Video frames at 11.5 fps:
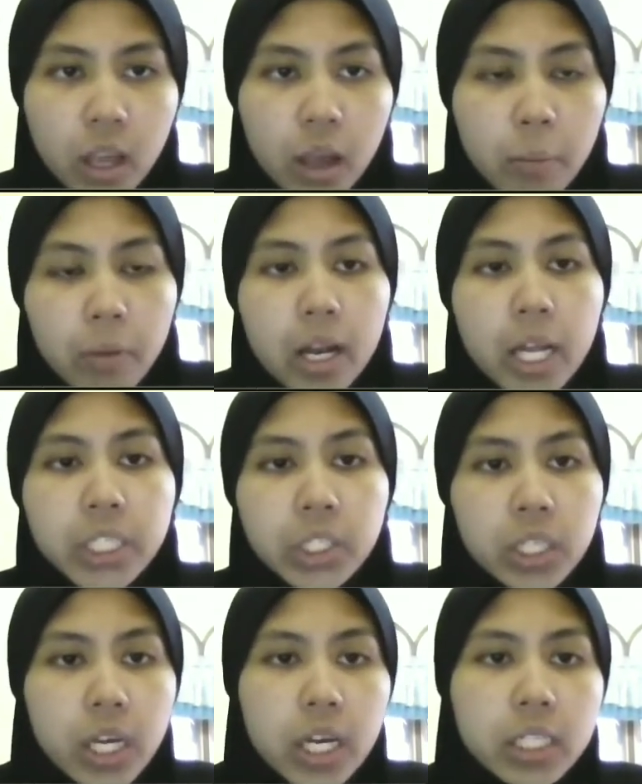
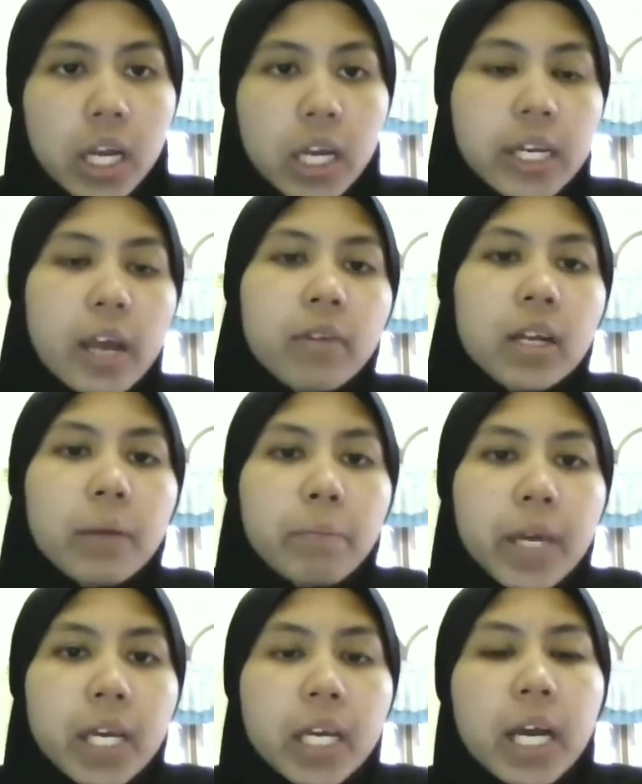Malaysia is a
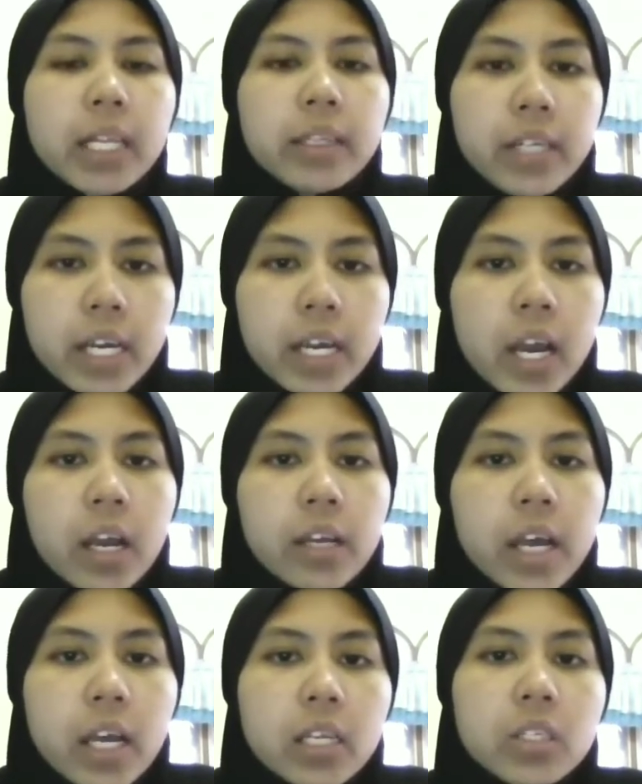developing country
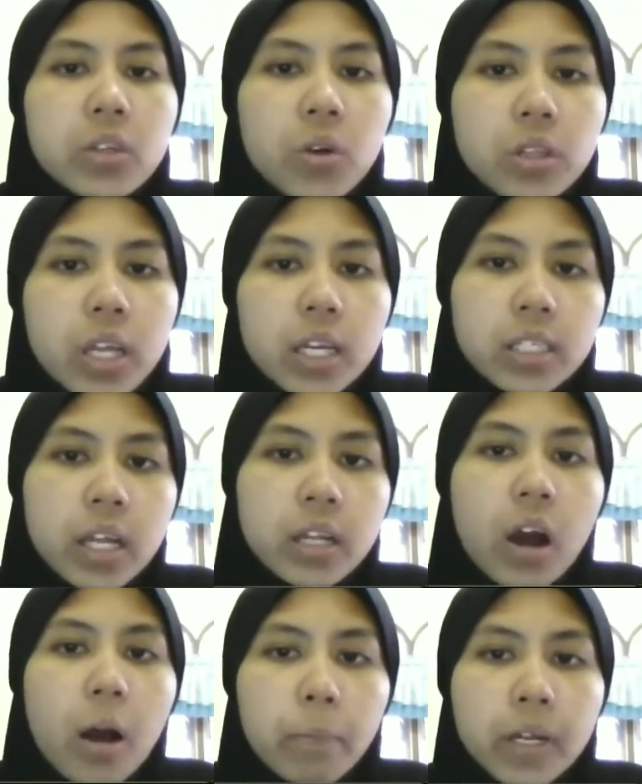that is known as an
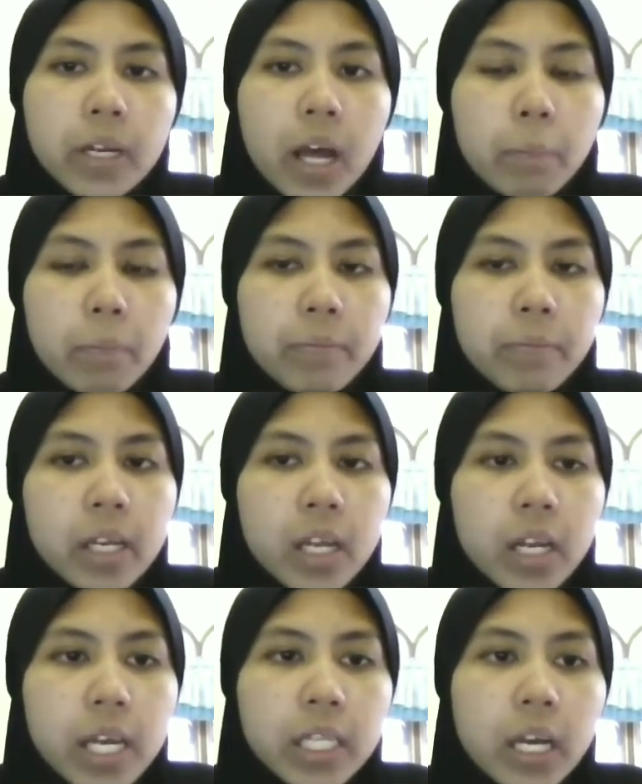open upper
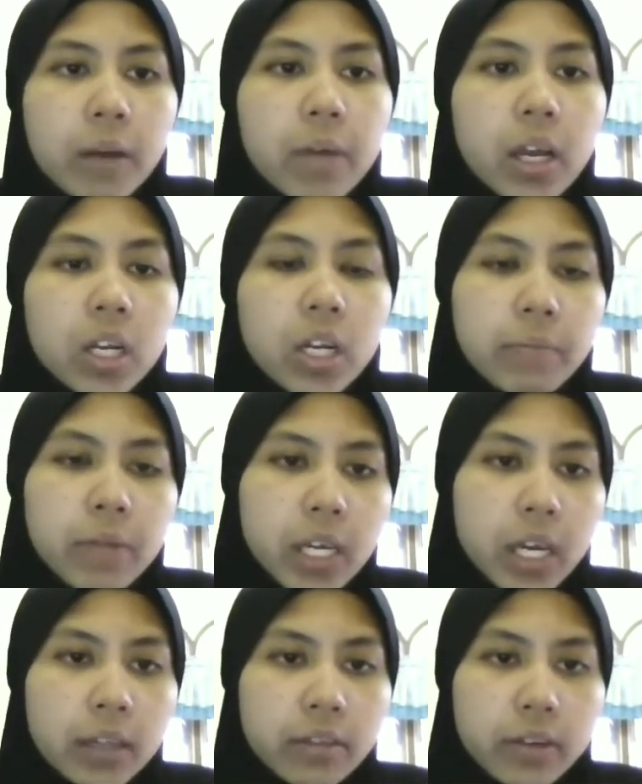middle income economy
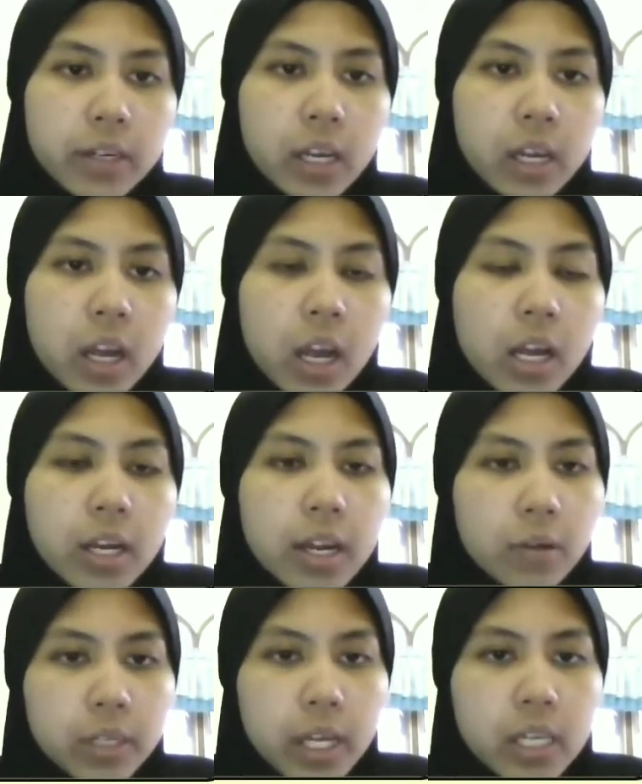country.
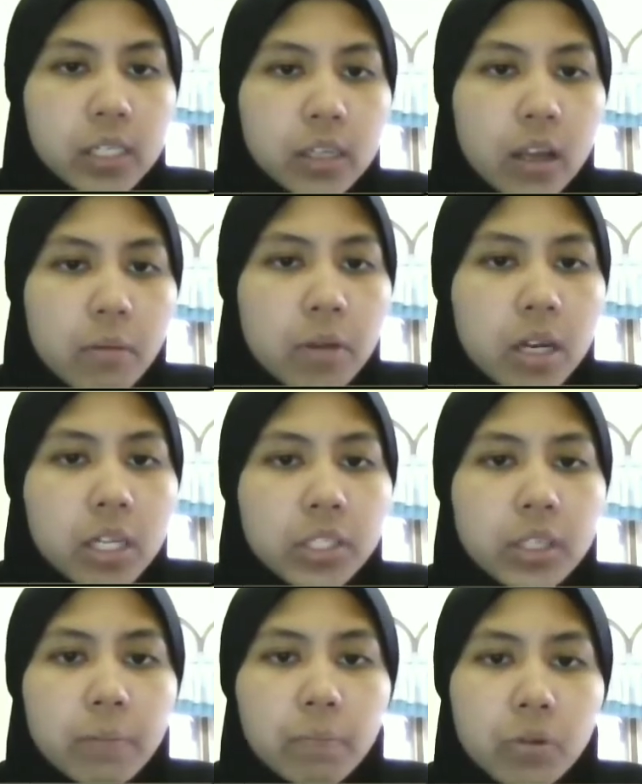Nowadays,
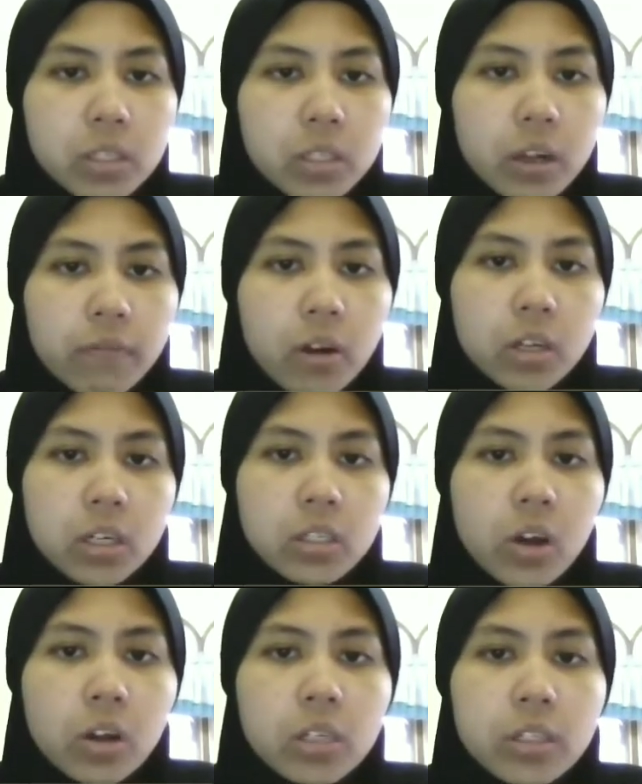Malaysia puts a focus
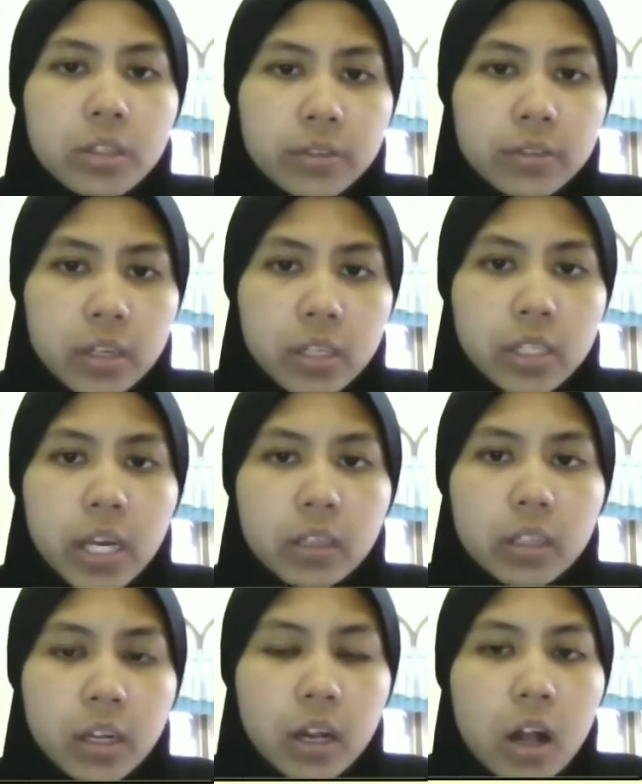on the tertiary
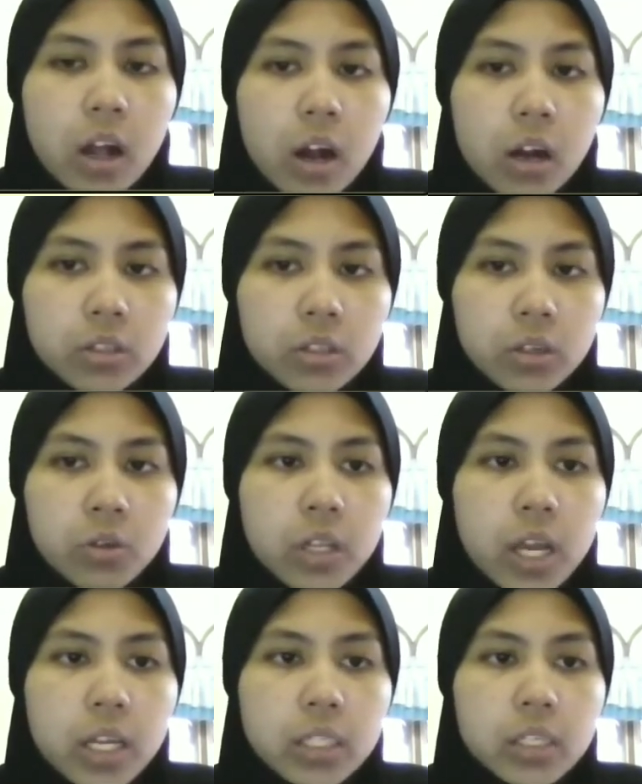sector, also known
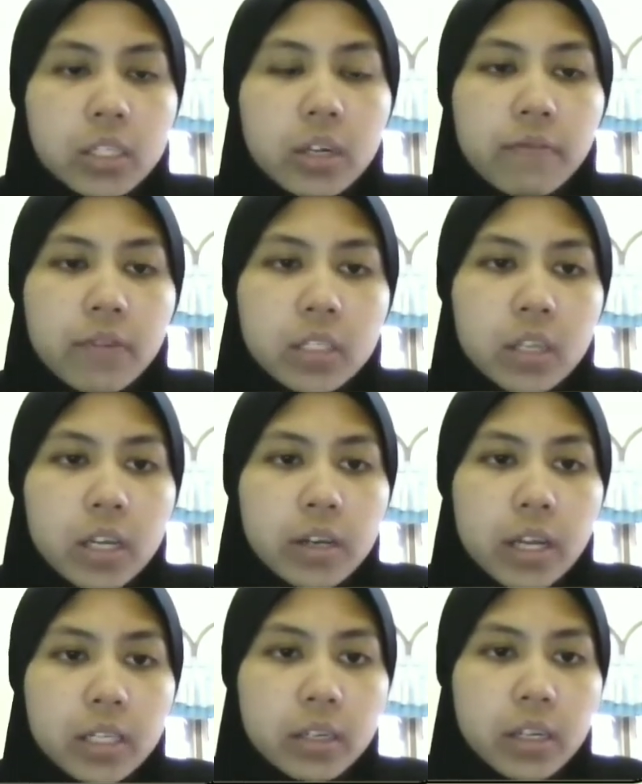as the service
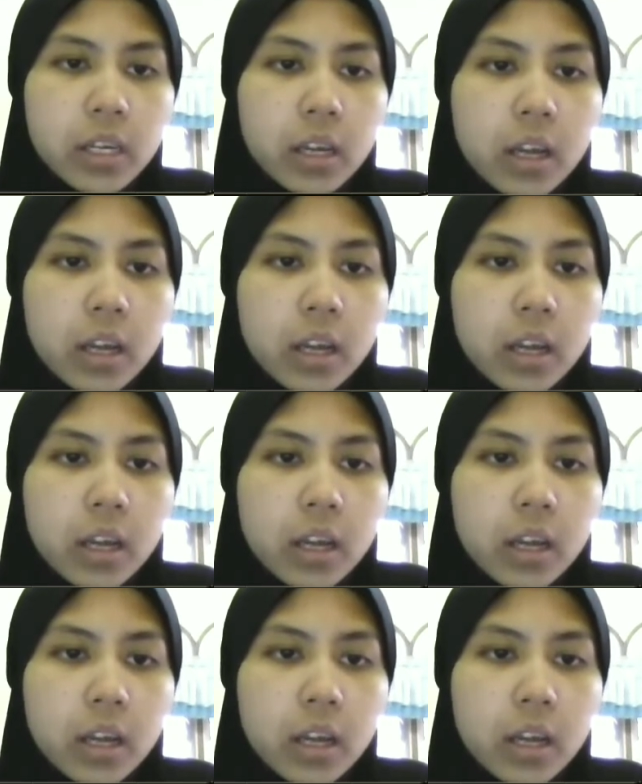industry.